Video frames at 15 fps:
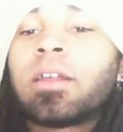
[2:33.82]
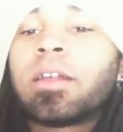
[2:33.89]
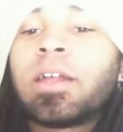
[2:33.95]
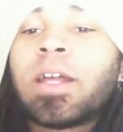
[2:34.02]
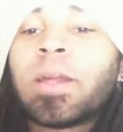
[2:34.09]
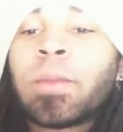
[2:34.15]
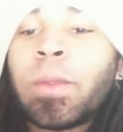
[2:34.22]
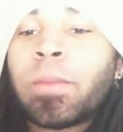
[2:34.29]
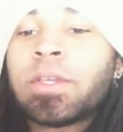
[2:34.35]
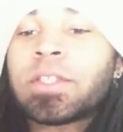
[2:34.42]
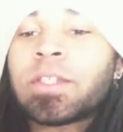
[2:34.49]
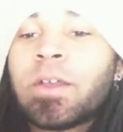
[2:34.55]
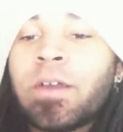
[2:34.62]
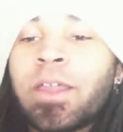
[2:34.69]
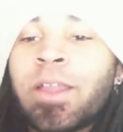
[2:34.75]
Alright, people, let's
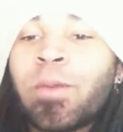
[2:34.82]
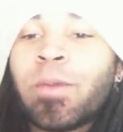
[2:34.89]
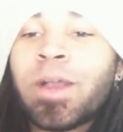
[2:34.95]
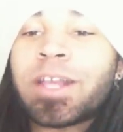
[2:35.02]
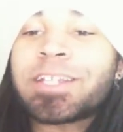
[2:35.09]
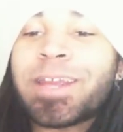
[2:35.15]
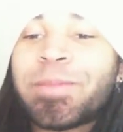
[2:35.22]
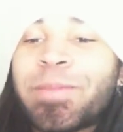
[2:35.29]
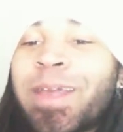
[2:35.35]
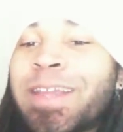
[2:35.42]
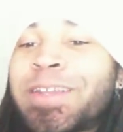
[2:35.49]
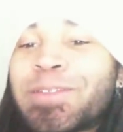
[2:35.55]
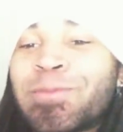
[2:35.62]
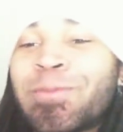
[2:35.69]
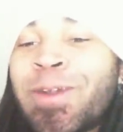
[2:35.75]
go ahead and watch that back
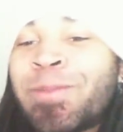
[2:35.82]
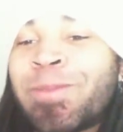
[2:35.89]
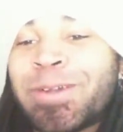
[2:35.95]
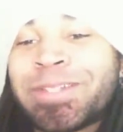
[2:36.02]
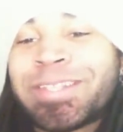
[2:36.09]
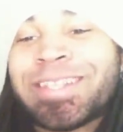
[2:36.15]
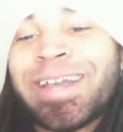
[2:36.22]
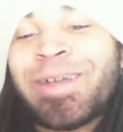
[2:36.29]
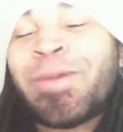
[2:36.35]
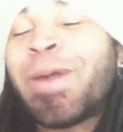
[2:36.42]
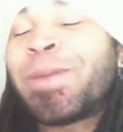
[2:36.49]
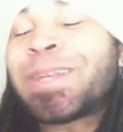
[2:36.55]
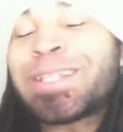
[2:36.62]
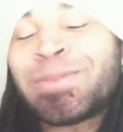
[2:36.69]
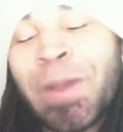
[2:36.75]
just one more time.
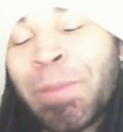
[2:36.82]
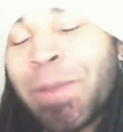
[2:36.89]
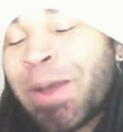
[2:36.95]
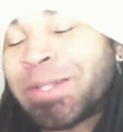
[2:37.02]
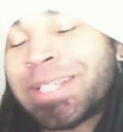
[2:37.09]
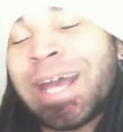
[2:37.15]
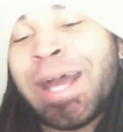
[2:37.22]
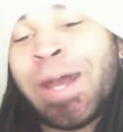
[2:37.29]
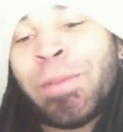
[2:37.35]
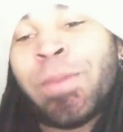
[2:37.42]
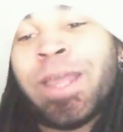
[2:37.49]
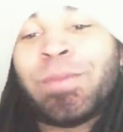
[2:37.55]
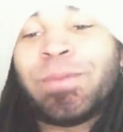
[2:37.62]
Well, just one more time, baby.